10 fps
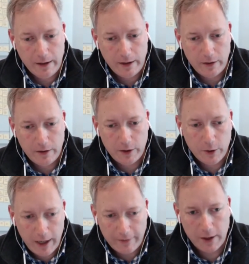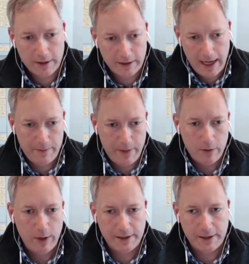You and I have talked a lot about
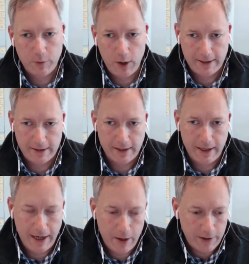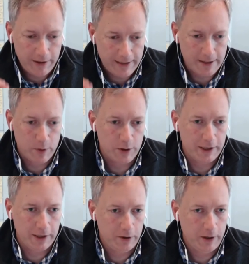raising prices, and I know that that's a
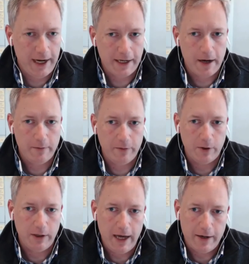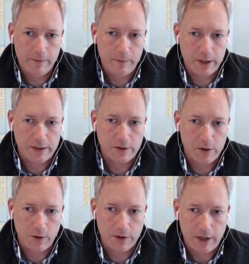particular hang-up for a lot of business
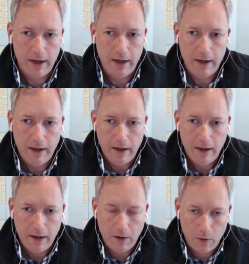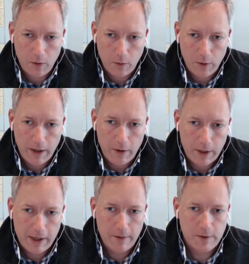owners. When it
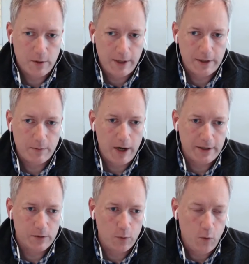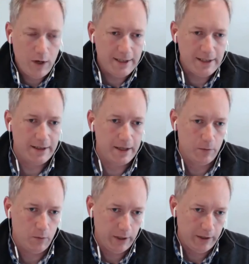comes to raising prices, what is it that
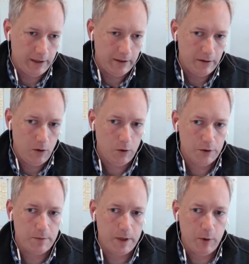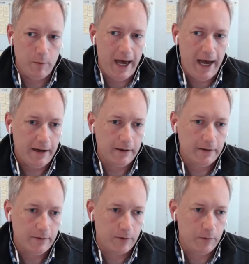really holds people back
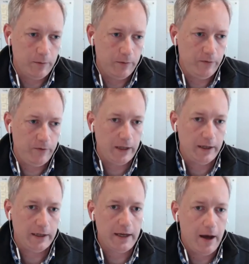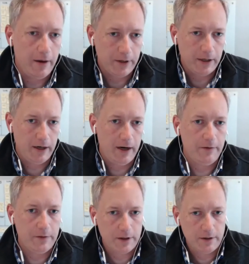from feeling confident enough
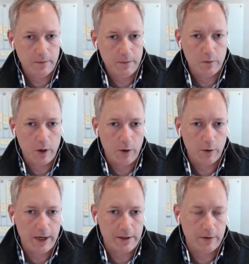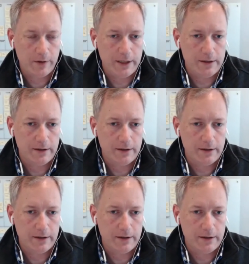to go and raise their fees?